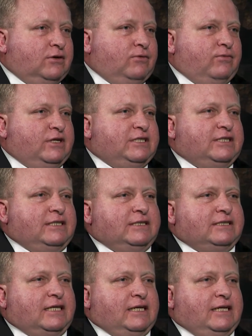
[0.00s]
which
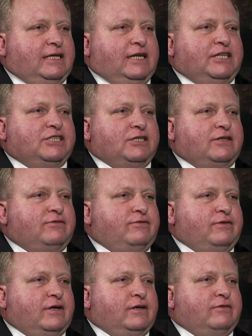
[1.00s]
is an initiative
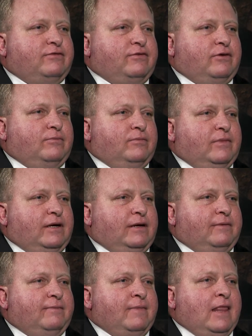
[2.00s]

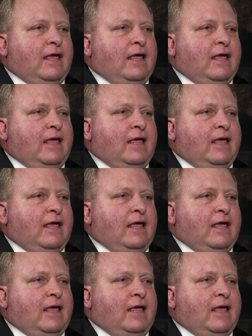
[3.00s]
from